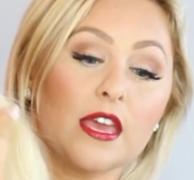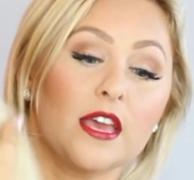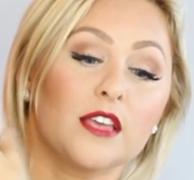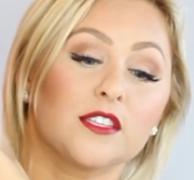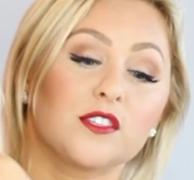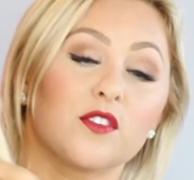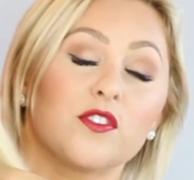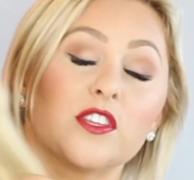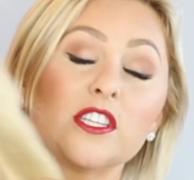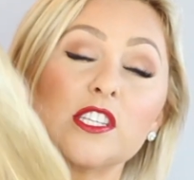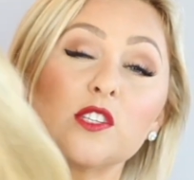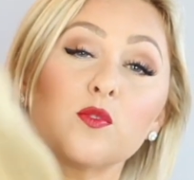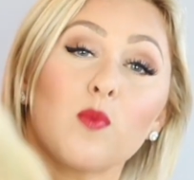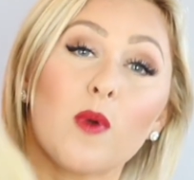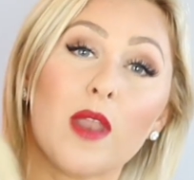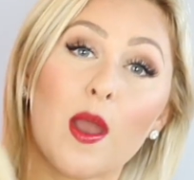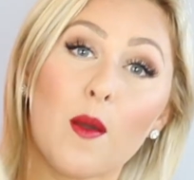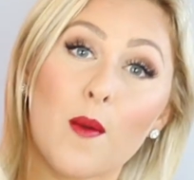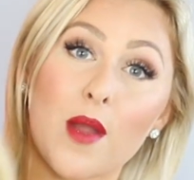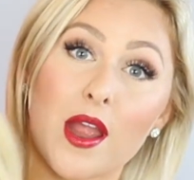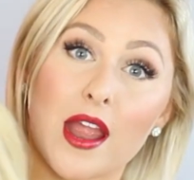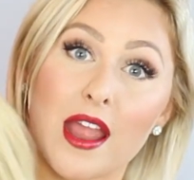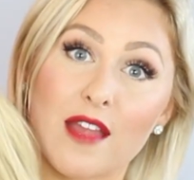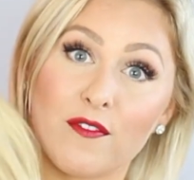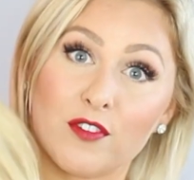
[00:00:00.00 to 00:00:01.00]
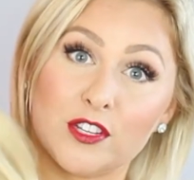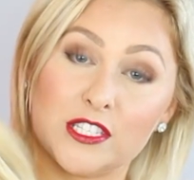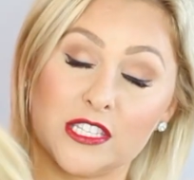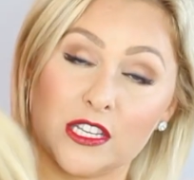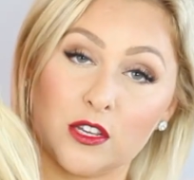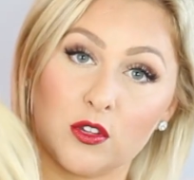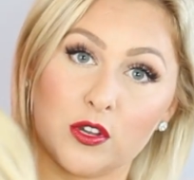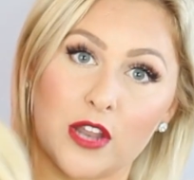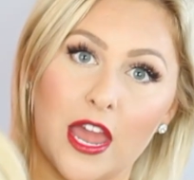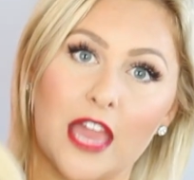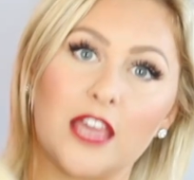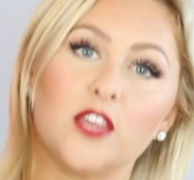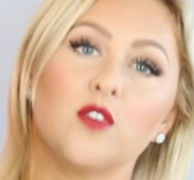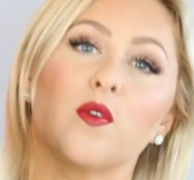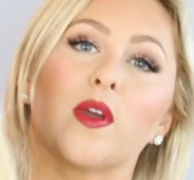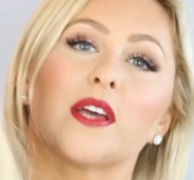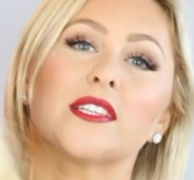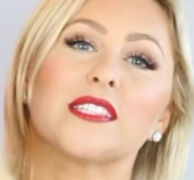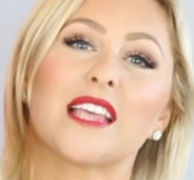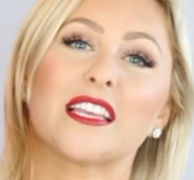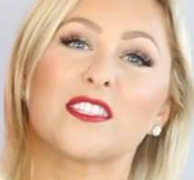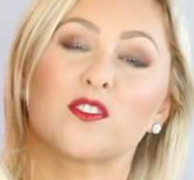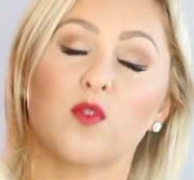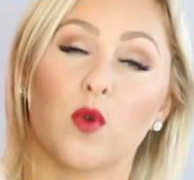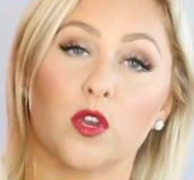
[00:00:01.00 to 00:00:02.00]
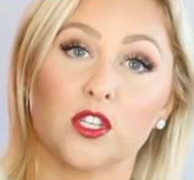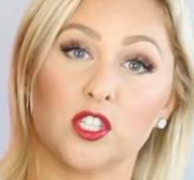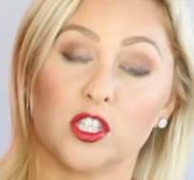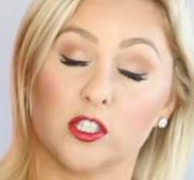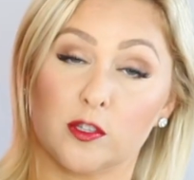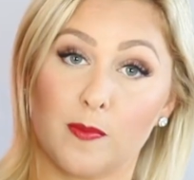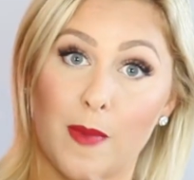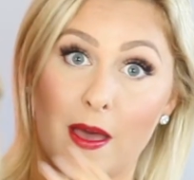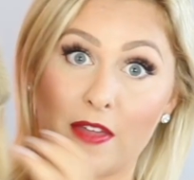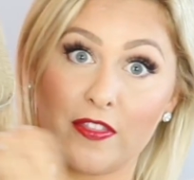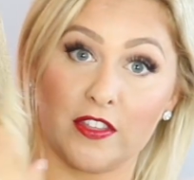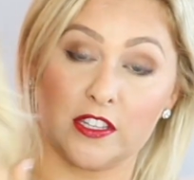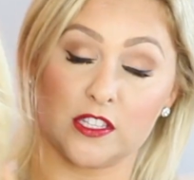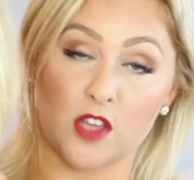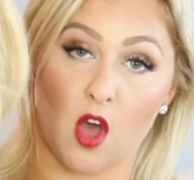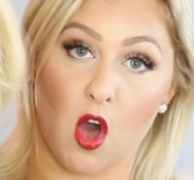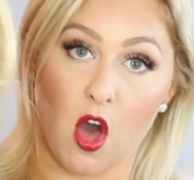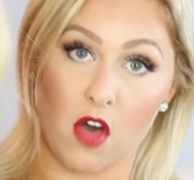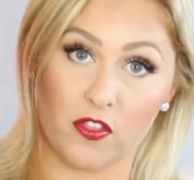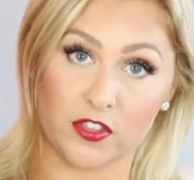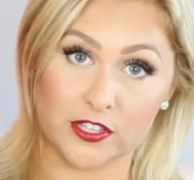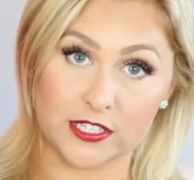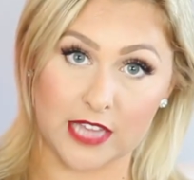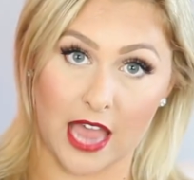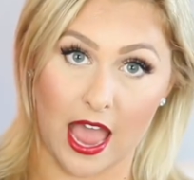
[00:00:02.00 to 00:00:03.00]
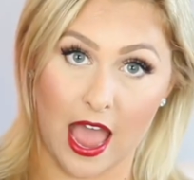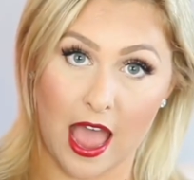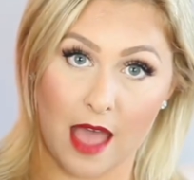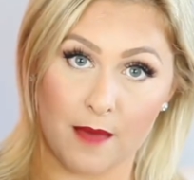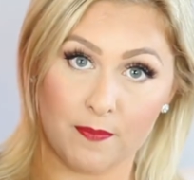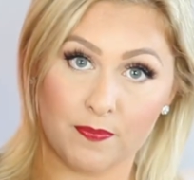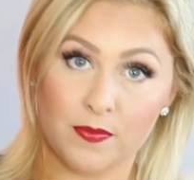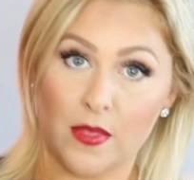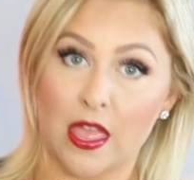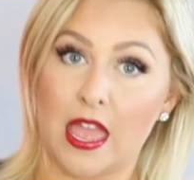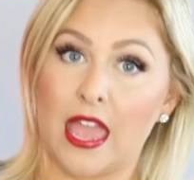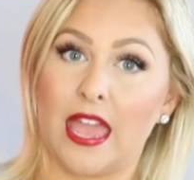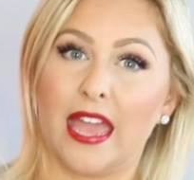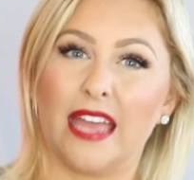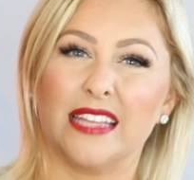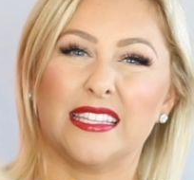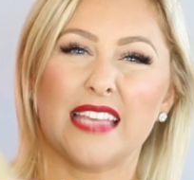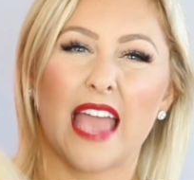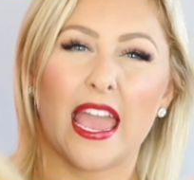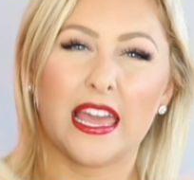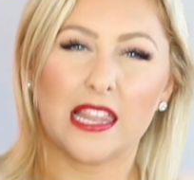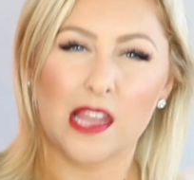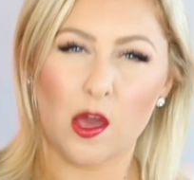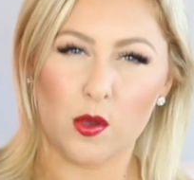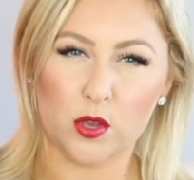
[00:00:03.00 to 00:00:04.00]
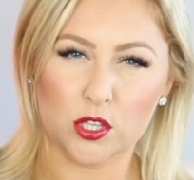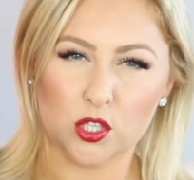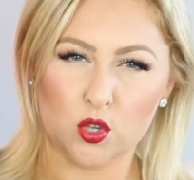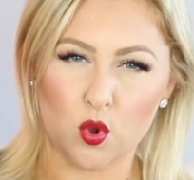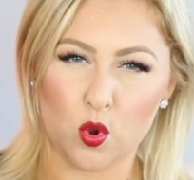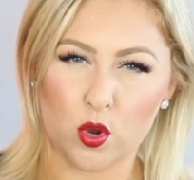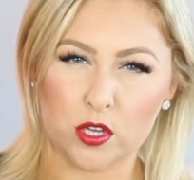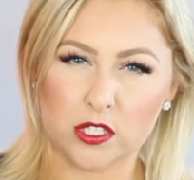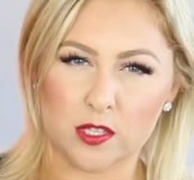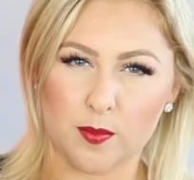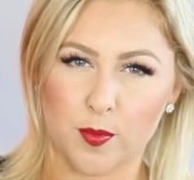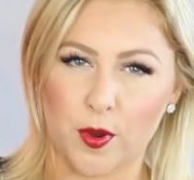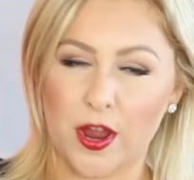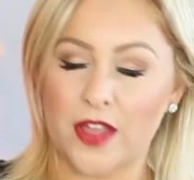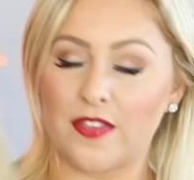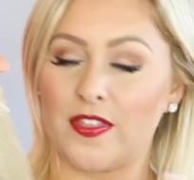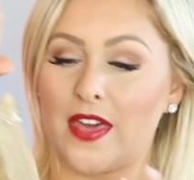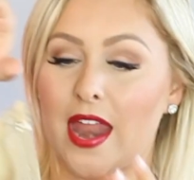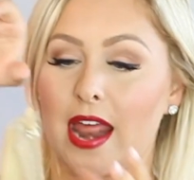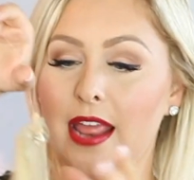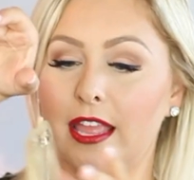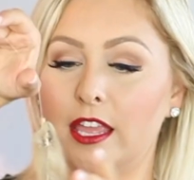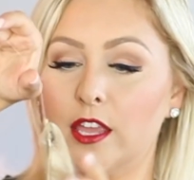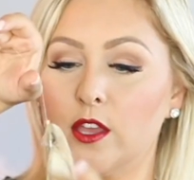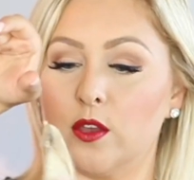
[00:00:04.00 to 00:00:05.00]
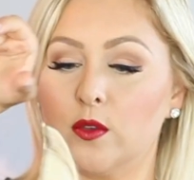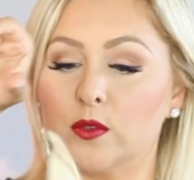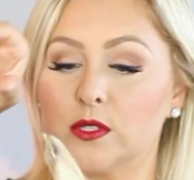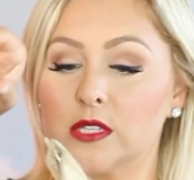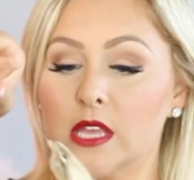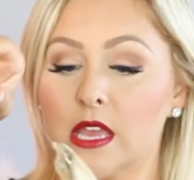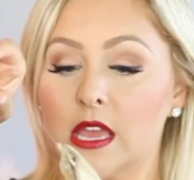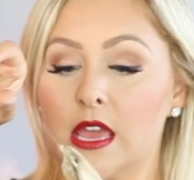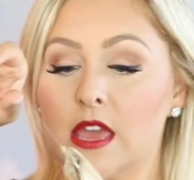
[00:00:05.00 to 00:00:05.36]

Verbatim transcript: So this is what I wear every single day. You guys ask questions about this all the time. It's Halo Couture is the brand that I use.